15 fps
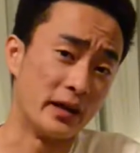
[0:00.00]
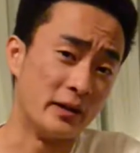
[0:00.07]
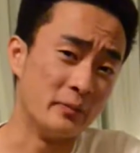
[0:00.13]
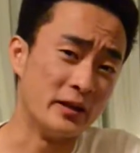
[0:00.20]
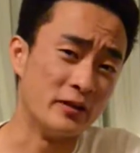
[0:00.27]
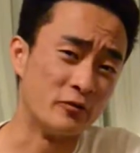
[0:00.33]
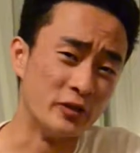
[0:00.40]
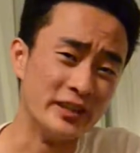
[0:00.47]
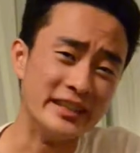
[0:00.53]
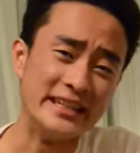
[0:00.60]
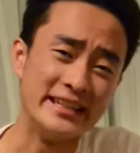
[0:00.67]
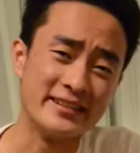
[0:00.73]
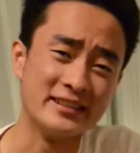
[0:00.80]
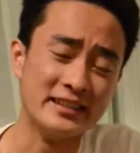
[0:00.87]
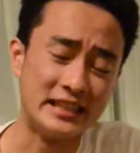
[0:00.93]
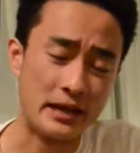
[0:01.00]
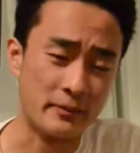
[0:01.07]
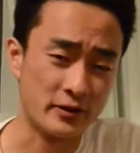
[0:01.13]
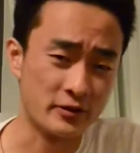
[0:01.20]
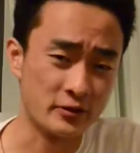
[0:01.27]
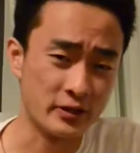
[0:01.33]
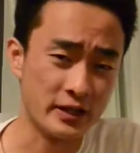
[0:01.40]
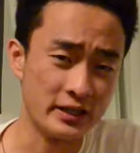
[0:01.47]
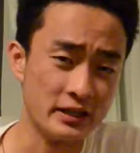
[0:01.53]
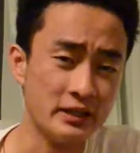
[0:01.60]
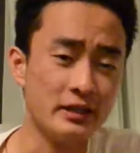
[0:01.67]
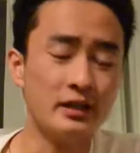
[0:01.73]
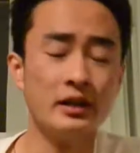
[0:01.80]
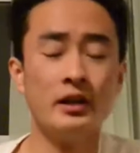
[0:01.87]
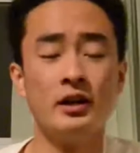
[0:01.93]
can be really easily
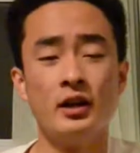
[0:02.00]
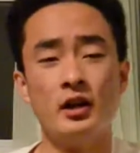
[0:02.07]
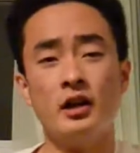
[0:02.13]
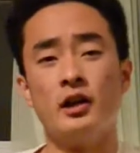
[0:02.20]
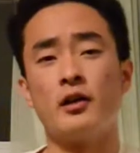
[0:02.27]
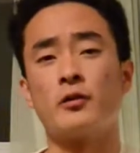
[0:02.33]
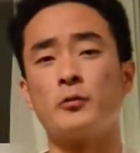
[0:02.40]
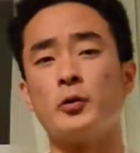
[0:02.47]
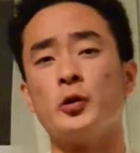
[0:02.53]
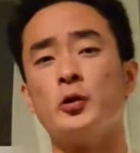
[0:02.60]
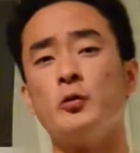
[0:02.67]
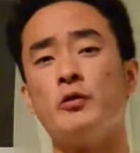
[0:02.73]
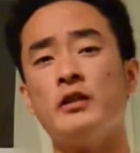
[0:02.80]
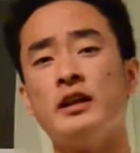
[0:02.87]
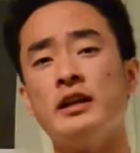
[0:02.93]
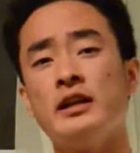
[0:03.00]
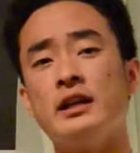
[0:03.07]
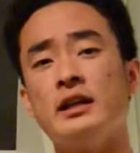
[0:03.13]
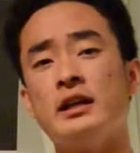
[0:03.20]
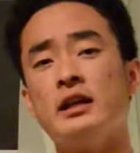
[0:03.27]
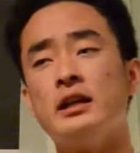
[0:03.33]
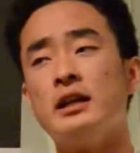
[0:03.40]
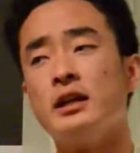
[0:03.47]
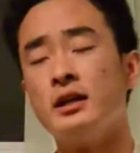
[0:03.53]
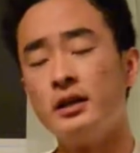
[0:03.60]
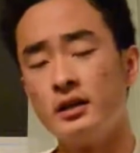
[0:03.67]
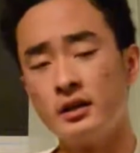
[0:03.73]
demonstrated through the